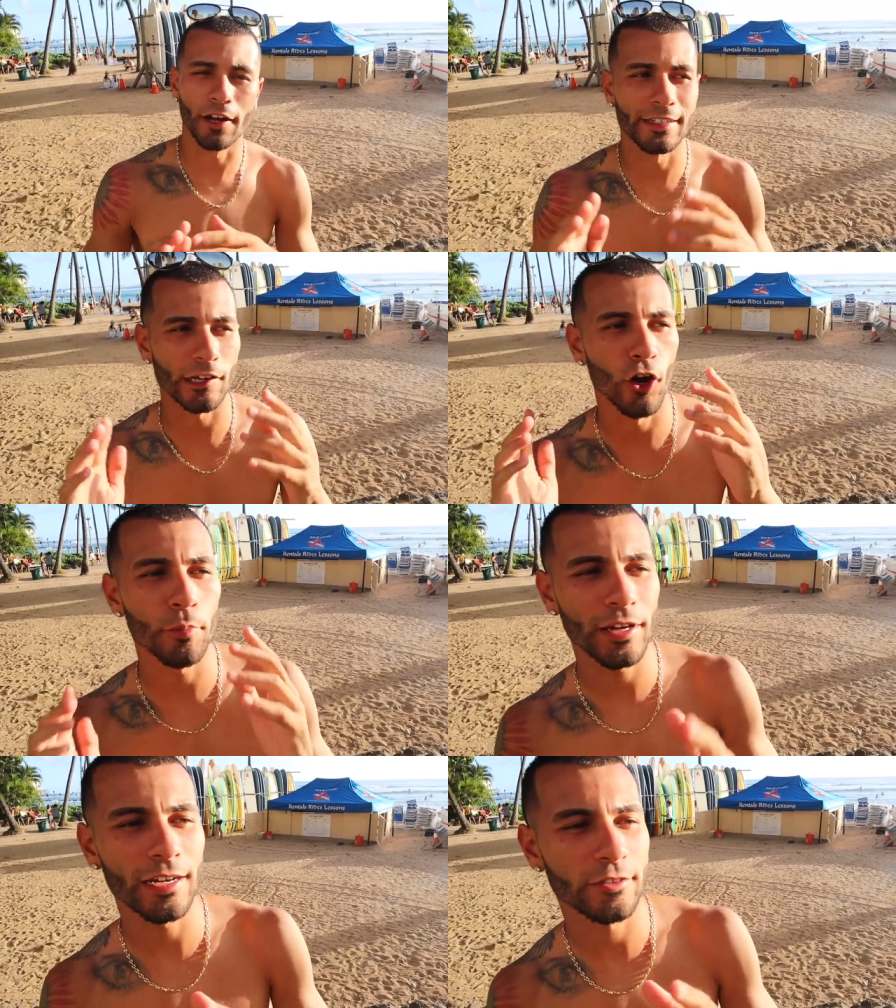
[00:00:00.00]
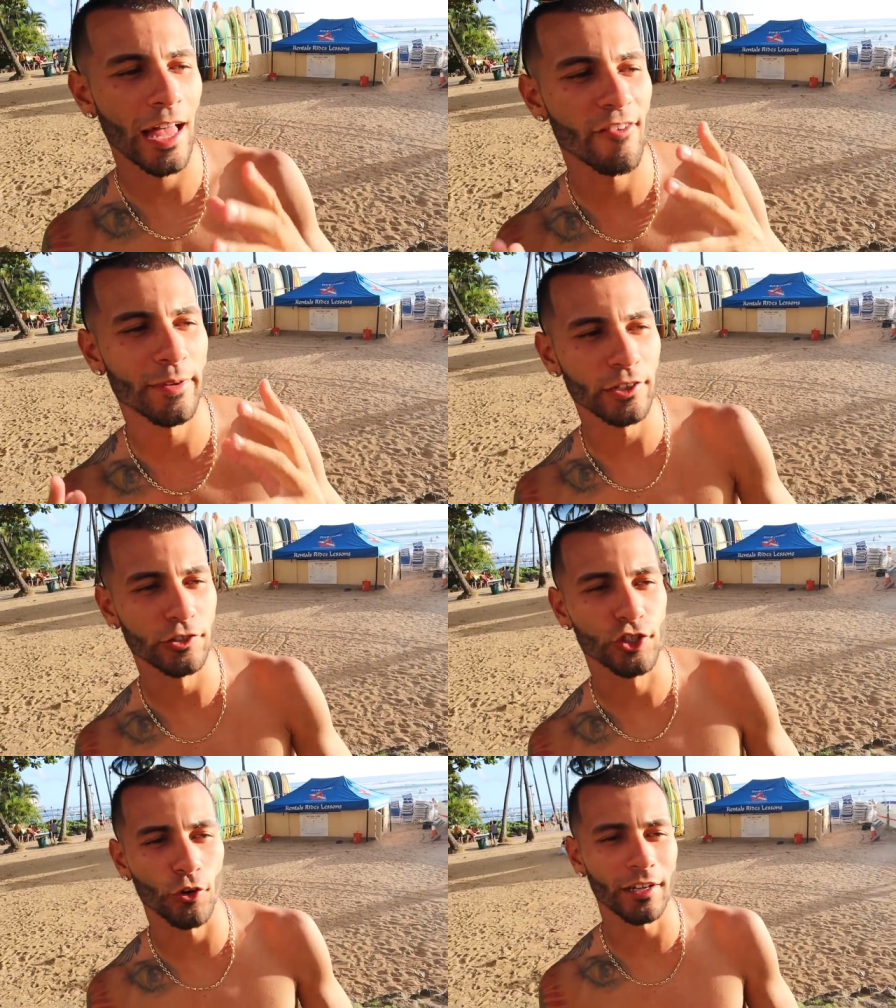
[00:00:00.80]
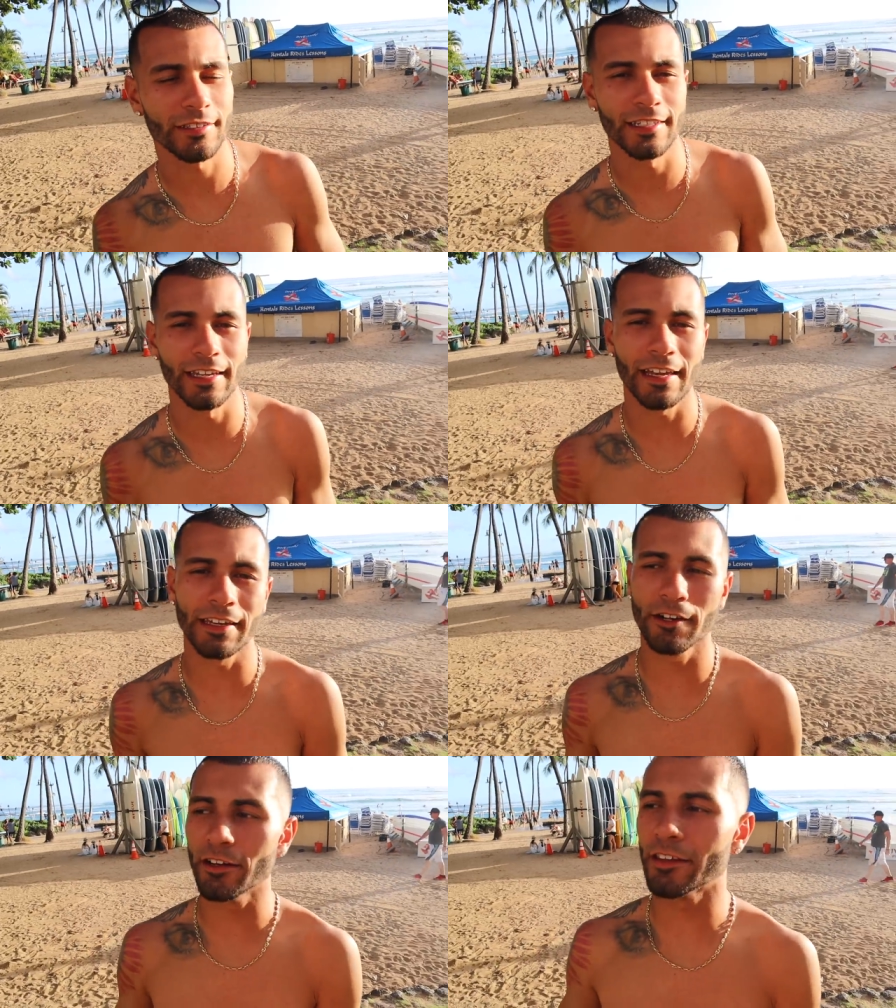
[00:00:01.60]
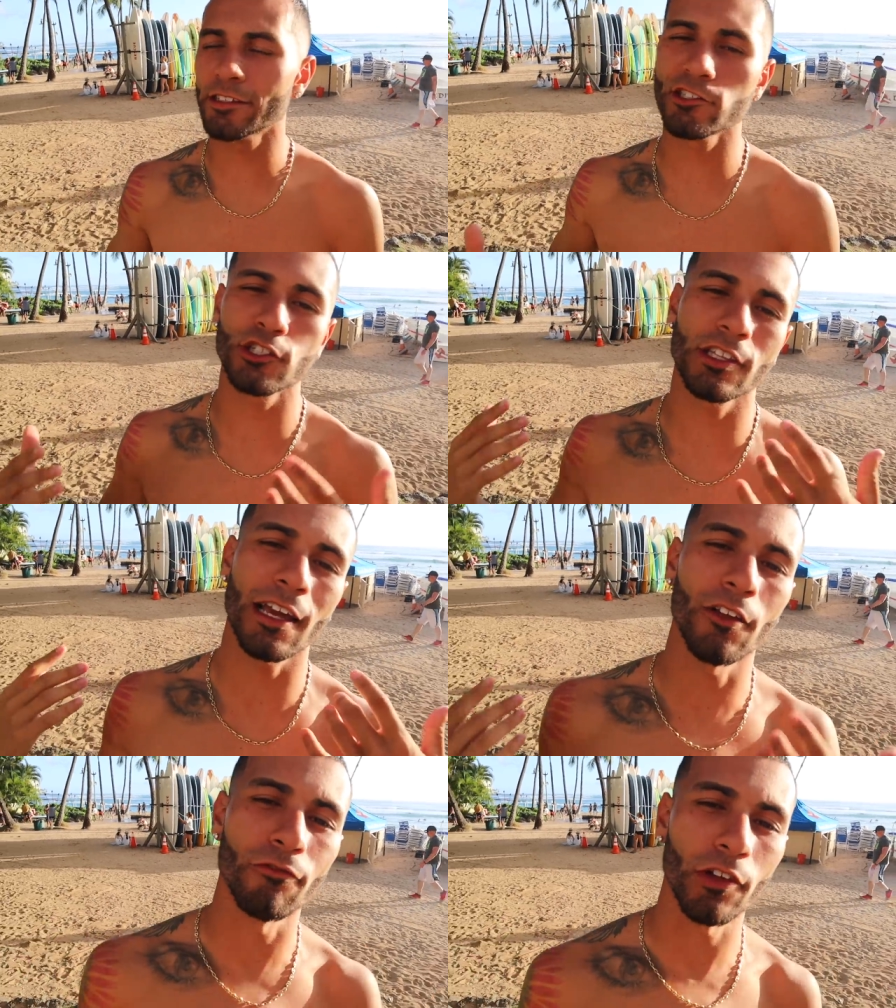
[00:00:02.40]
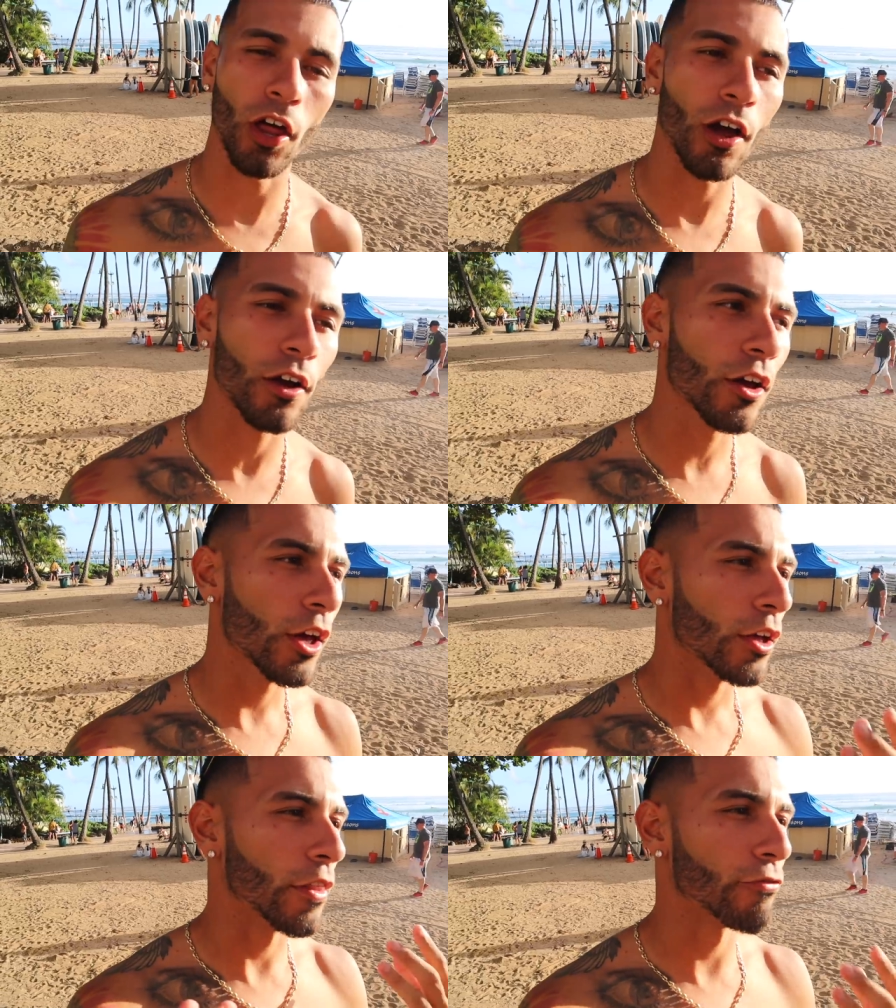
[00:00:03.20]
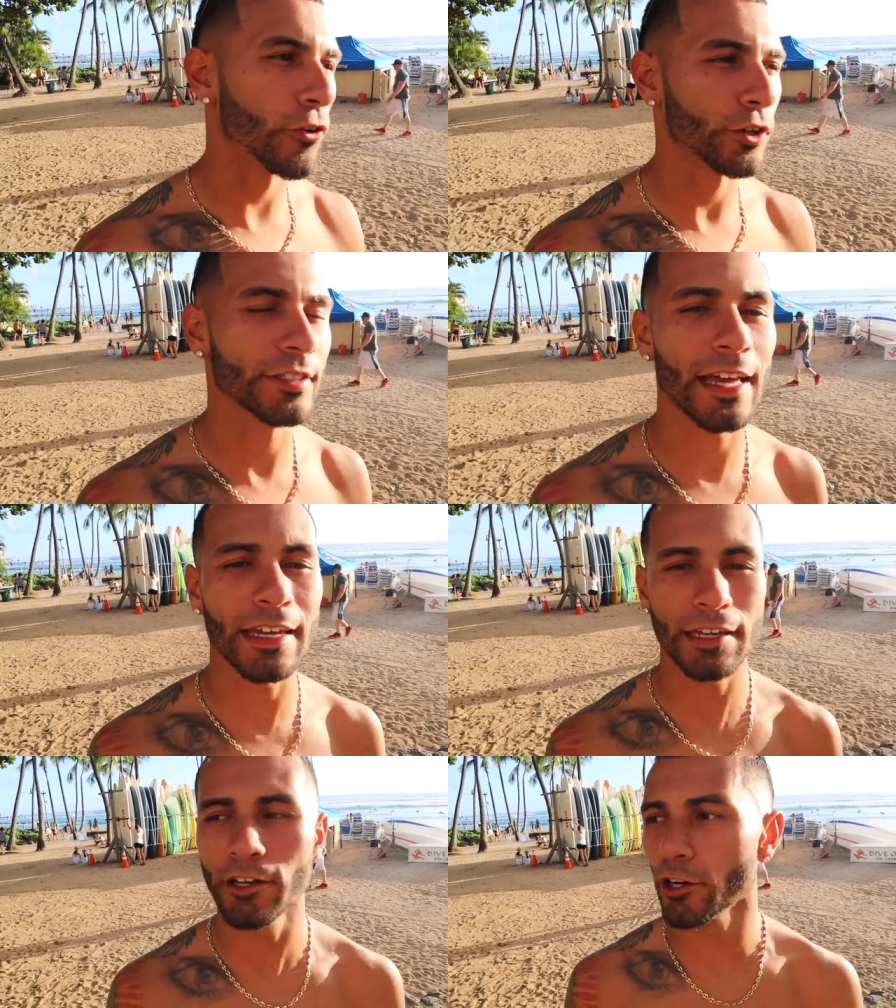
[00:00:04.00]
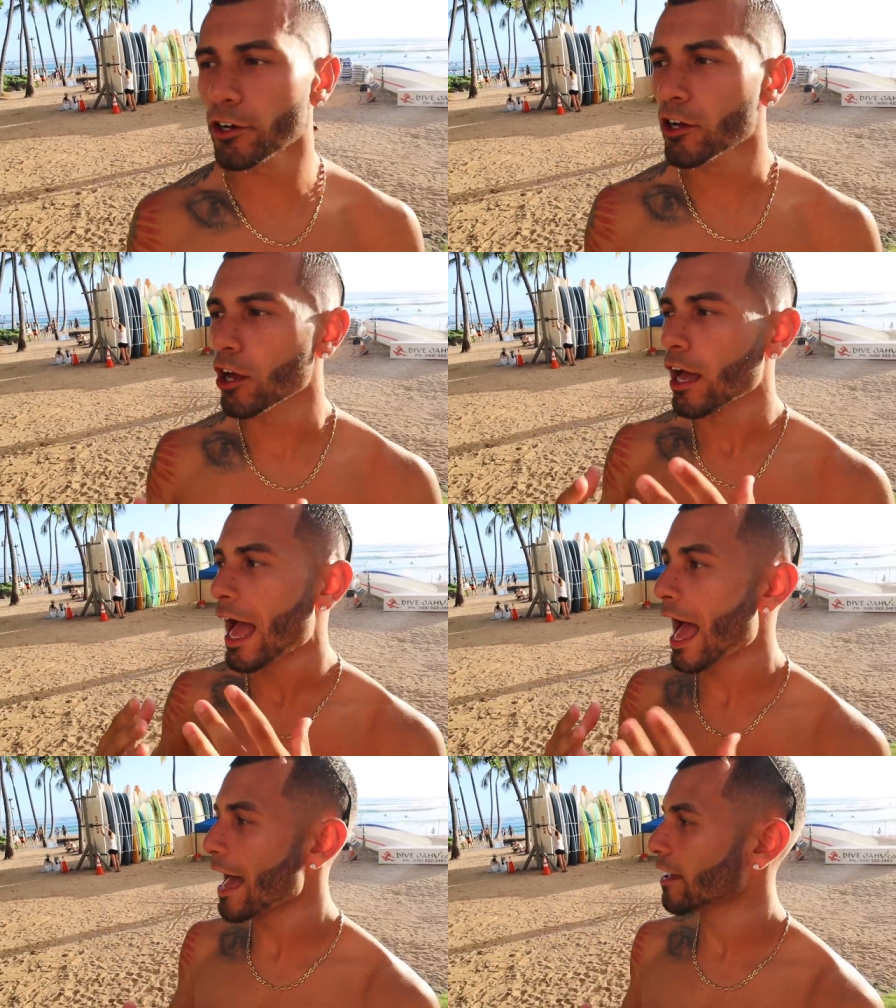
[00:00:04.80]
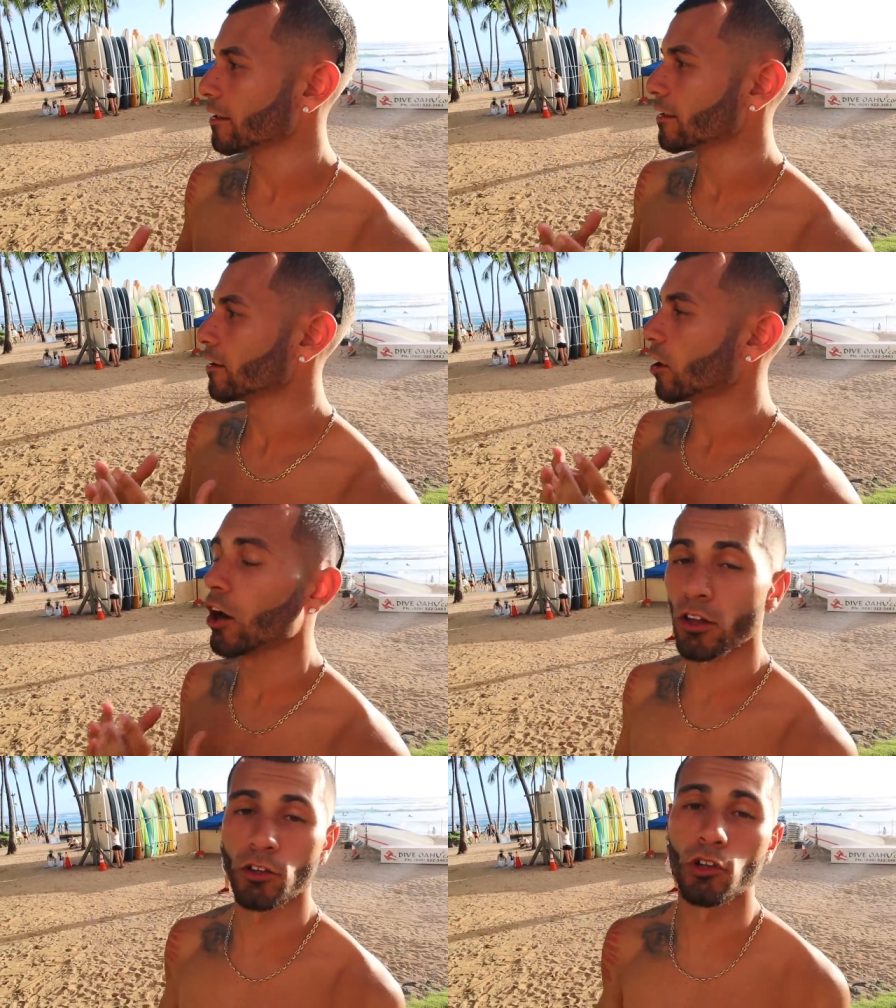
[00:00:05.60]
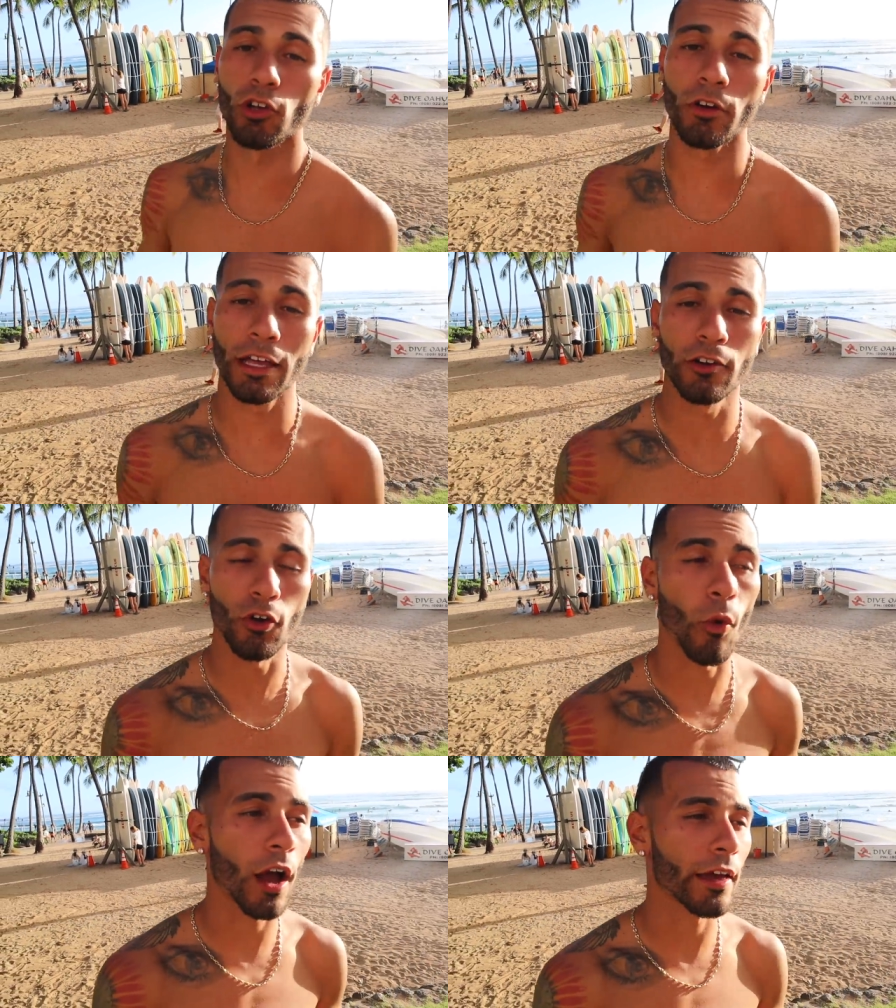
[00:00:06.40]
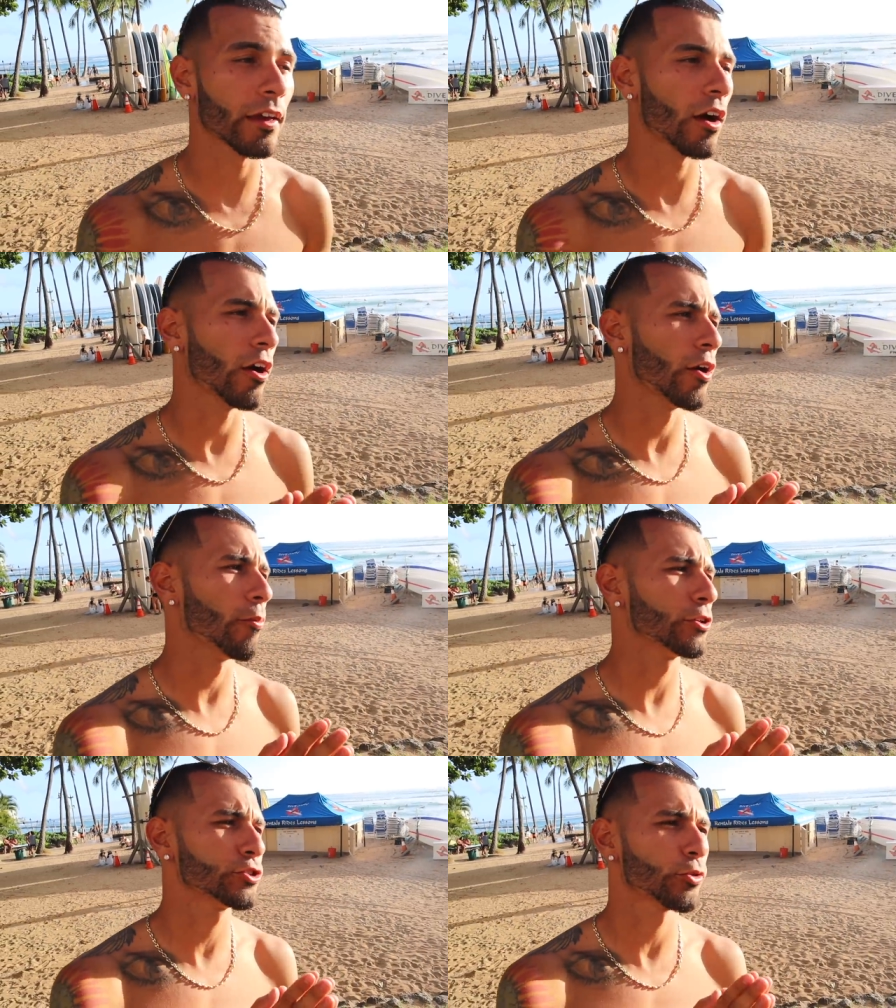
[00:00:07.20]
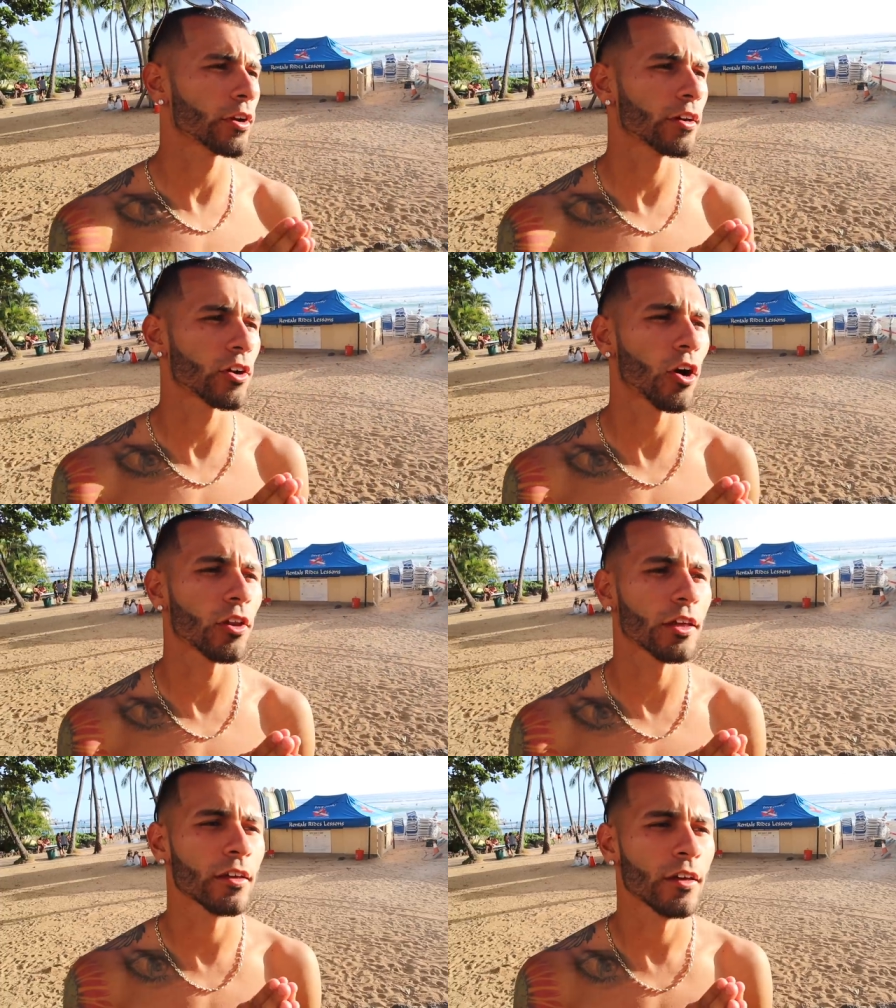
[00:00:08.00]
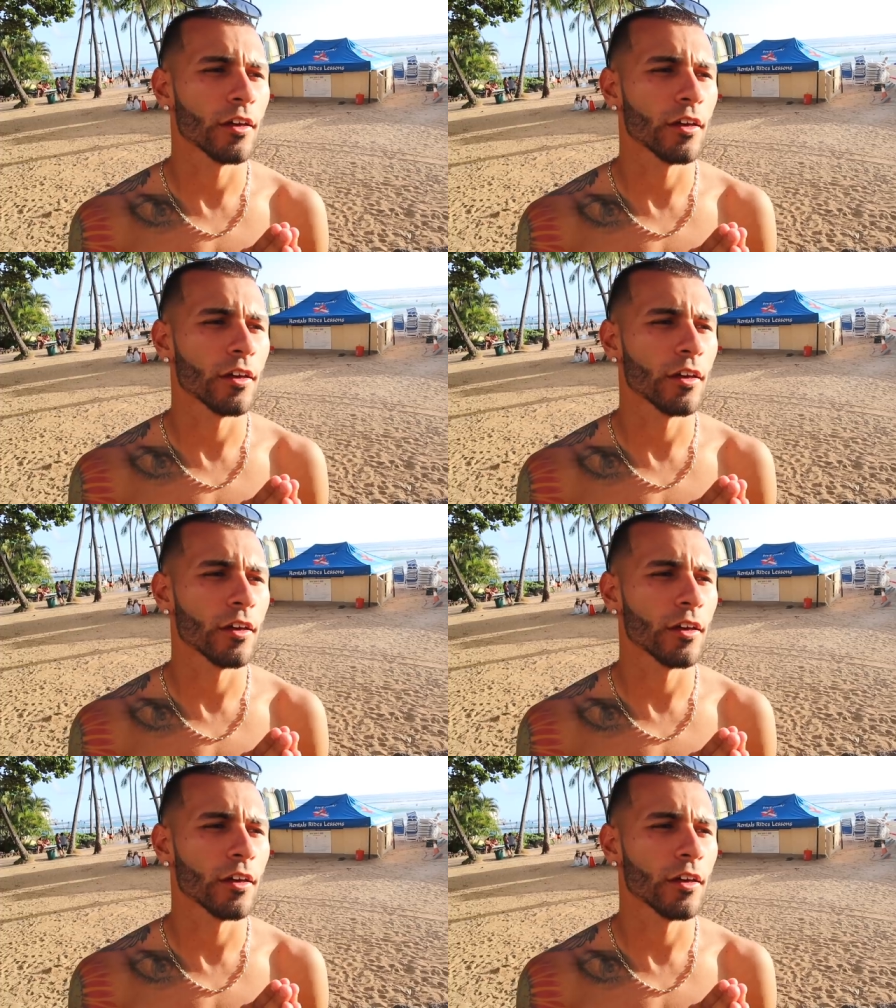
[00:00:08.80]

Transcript: right, guys. I hope you guys have been enjoying today here. This is just like a vlog. The first day here at Honolulu in Hawaii, um, what you want to call it.